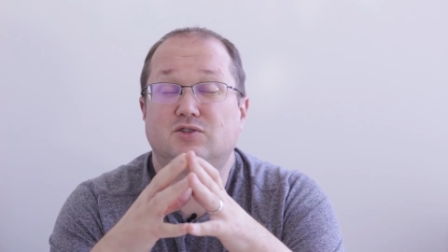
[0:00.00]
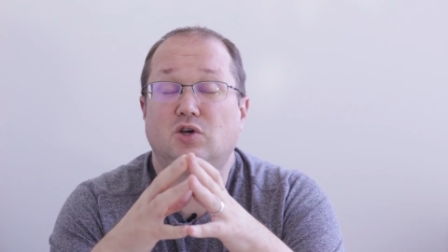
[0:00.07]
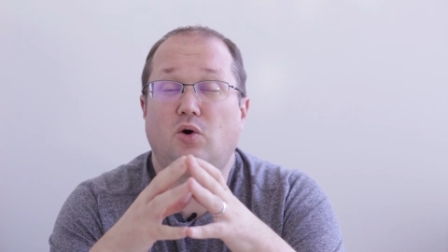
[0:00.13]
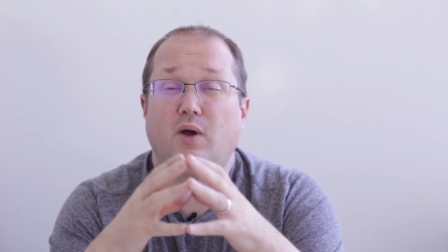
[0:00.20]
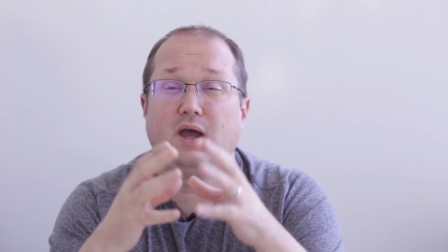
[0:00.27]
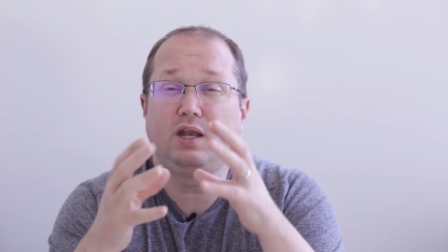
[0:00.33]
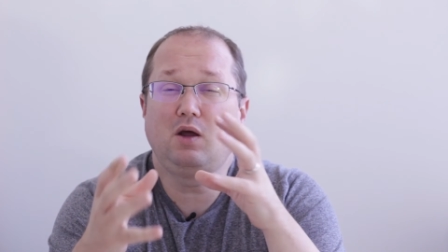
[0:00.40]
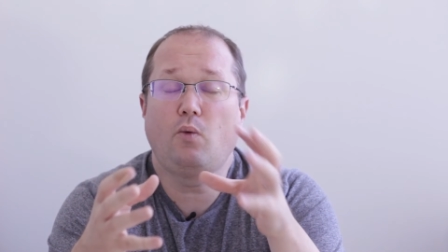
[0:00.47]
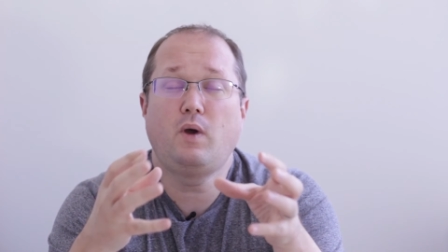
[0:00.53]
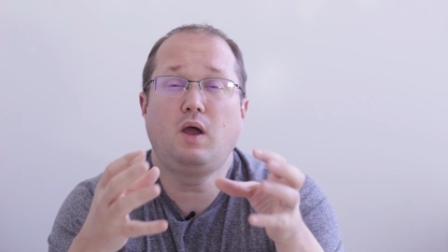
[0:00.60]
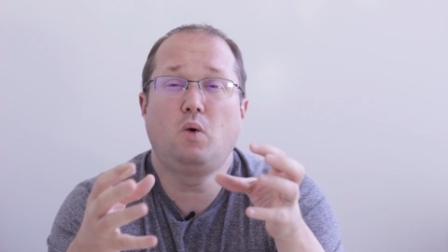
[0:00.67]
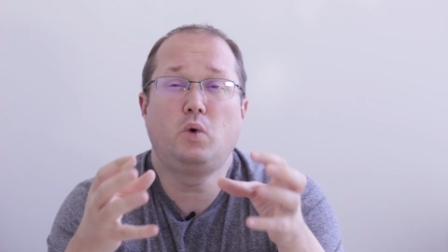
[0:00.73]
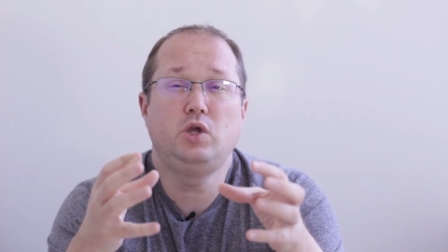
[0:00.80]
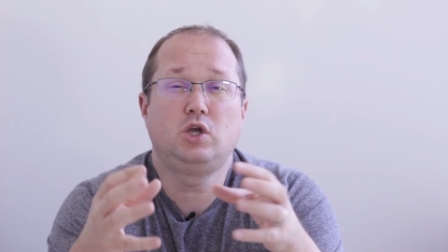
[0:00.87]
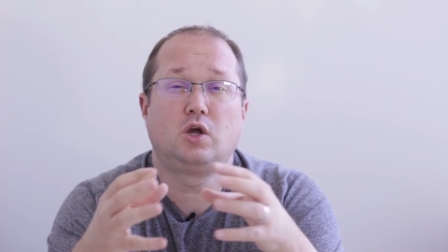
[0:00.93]
So any
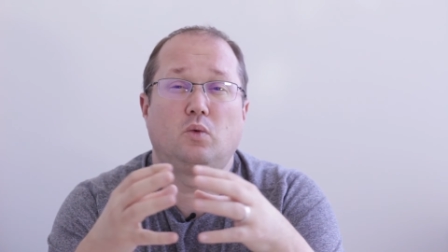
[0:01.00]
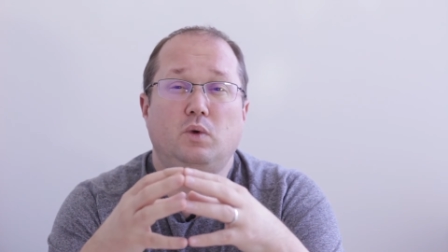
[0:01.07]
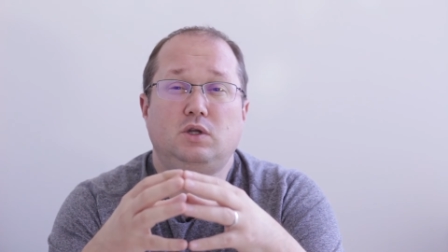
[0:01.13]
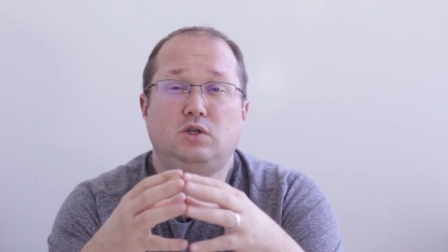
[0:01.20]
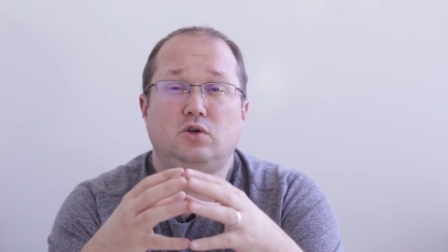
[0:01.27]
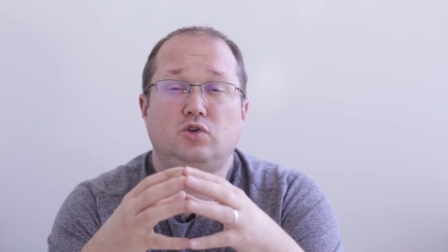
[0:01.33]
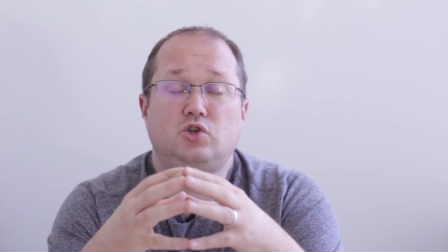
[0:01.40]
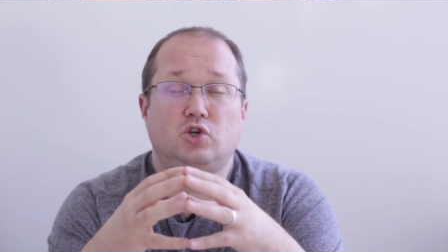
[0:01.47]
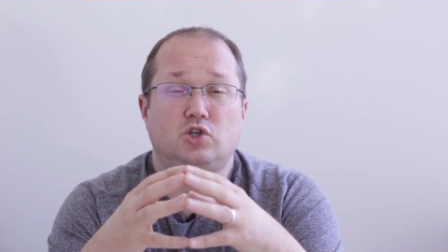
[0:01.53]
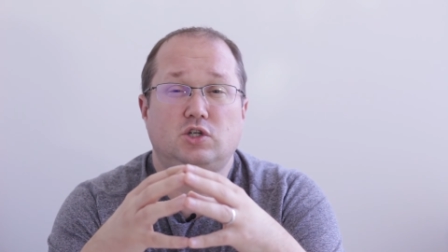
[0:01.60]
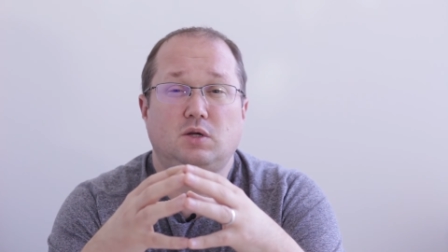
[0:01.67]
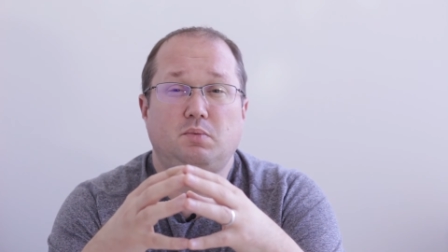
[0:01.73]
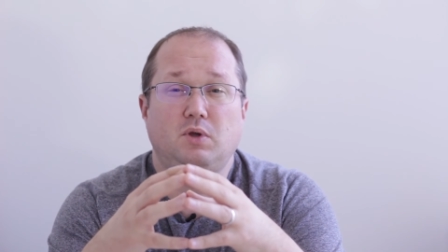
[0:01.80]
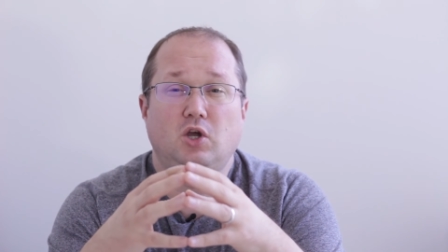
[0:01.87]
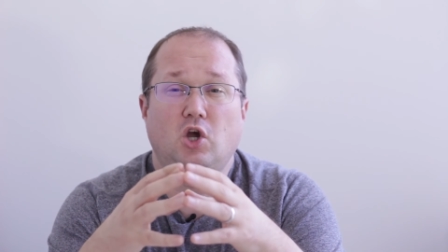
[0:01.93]
way where you can reduce your
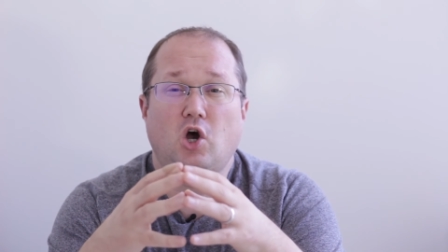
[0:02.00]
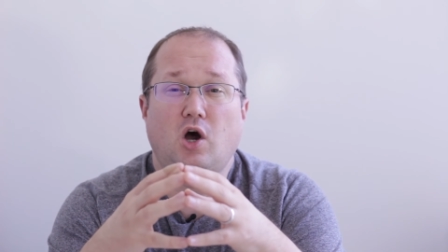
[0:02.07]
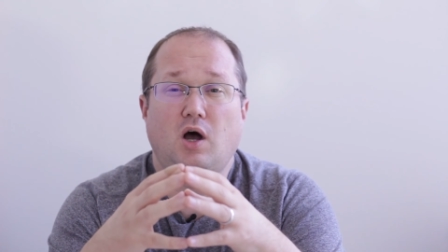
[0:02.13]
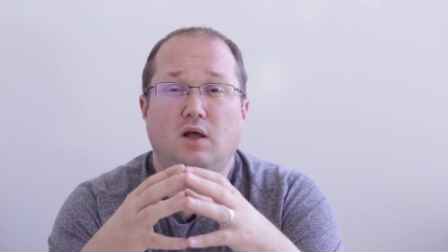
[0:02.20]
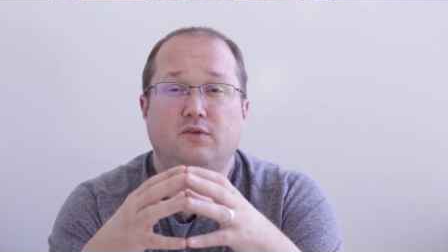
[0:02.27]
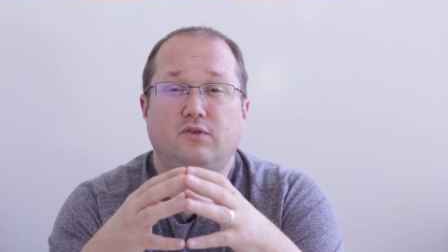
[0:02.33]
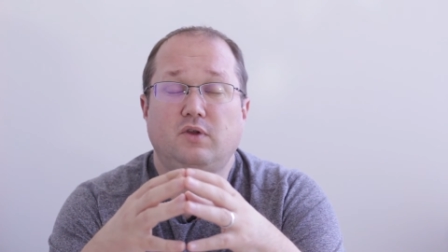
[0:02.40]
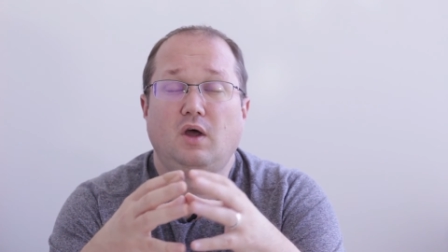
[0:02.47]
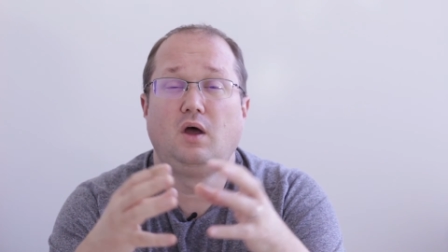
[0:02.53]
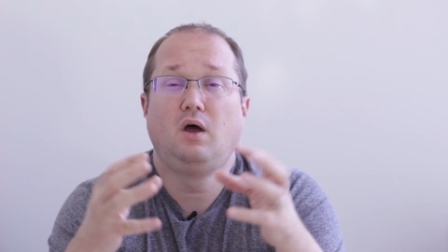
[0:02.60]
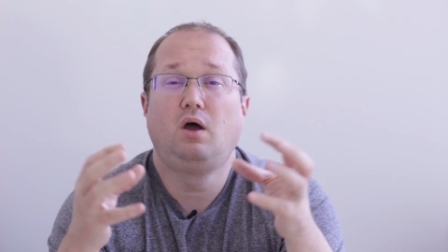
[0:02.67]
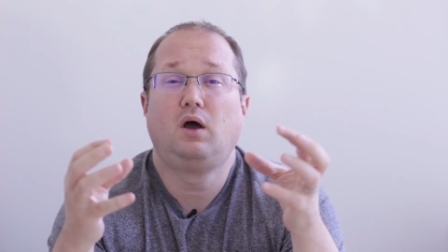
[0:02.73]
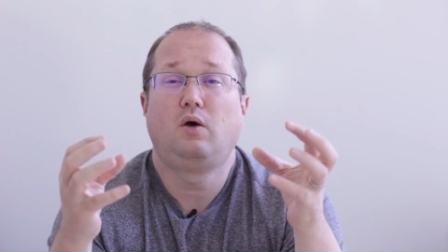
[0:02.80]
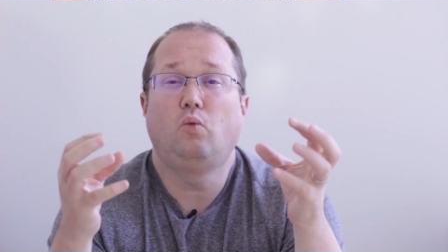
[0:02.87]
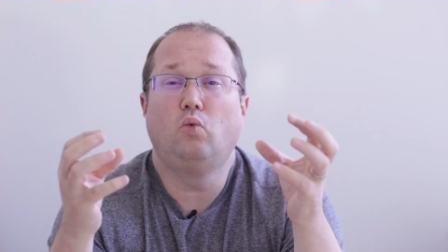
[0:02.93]
shipping costs
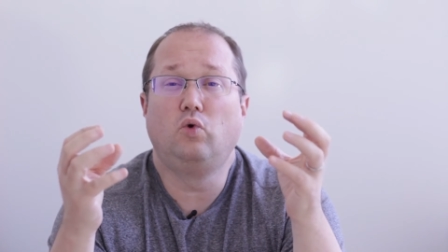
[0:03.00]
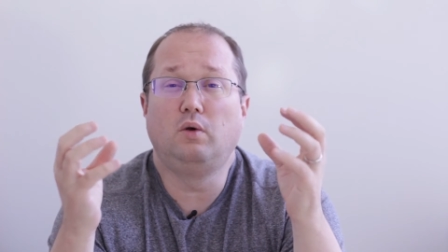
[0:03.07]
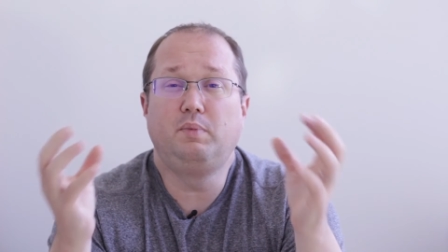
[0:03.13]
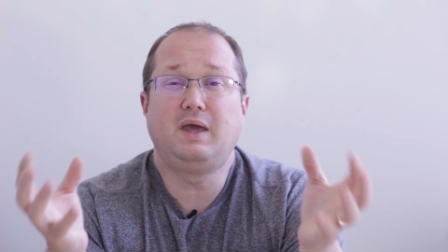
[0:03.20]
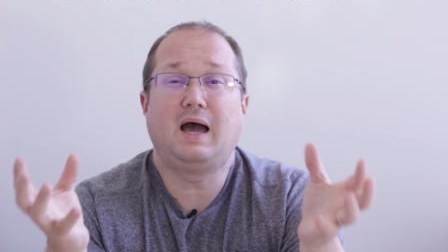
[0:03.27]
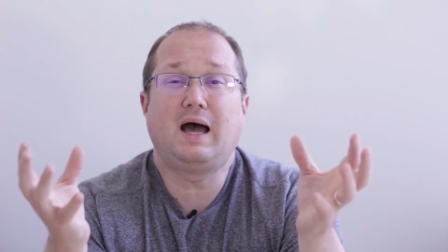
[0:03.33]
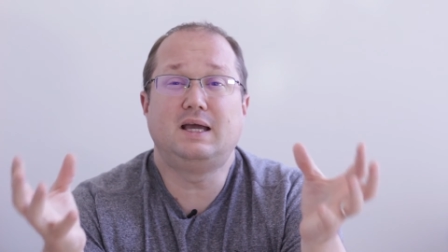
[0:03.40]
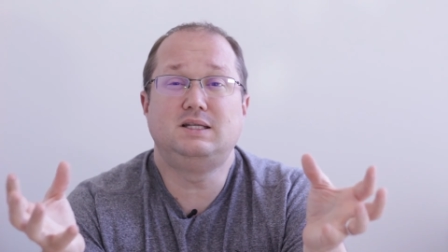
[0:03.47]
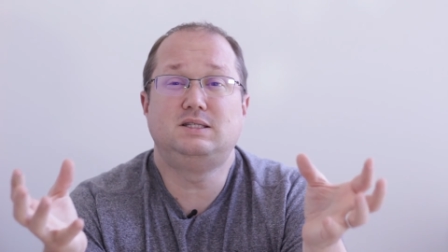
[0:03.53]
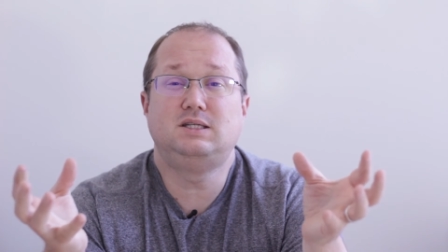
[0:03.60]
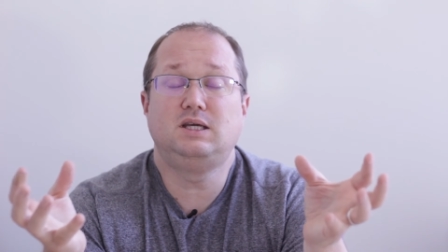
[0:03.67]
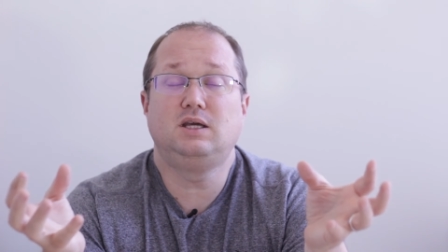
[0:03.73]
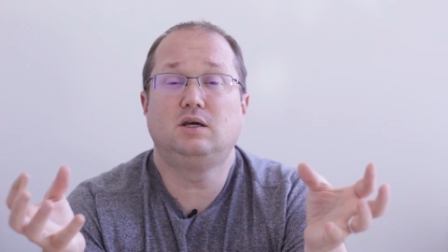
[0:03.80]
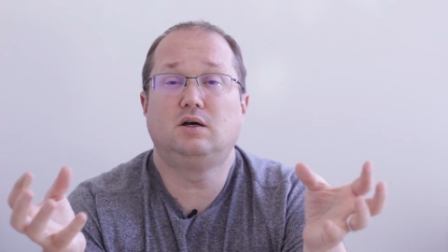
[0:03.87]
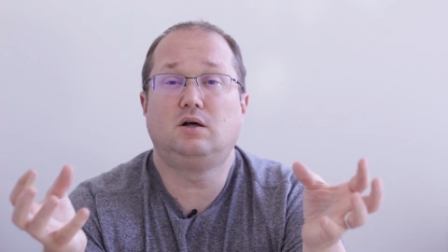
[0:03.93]
will be
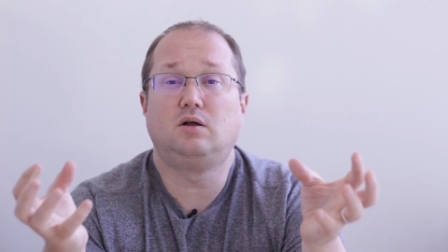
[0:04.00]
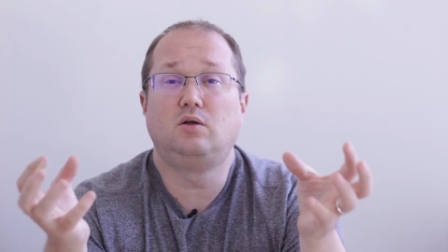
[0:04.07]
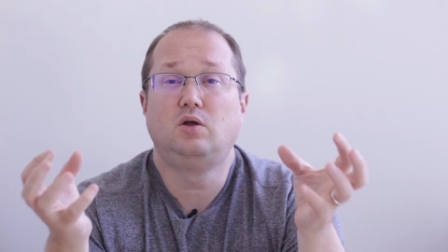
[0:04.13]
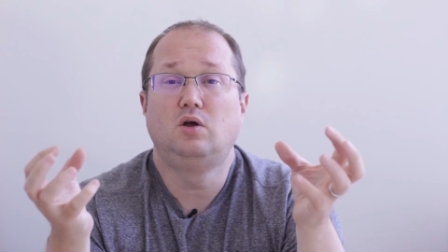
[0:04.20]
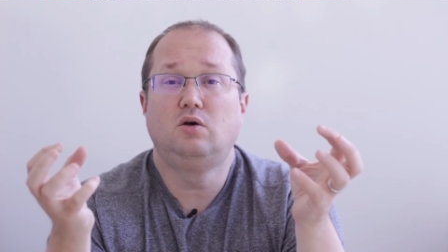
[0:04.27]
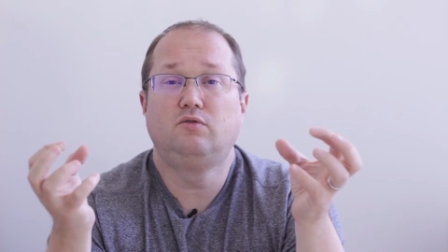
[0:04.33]
ideal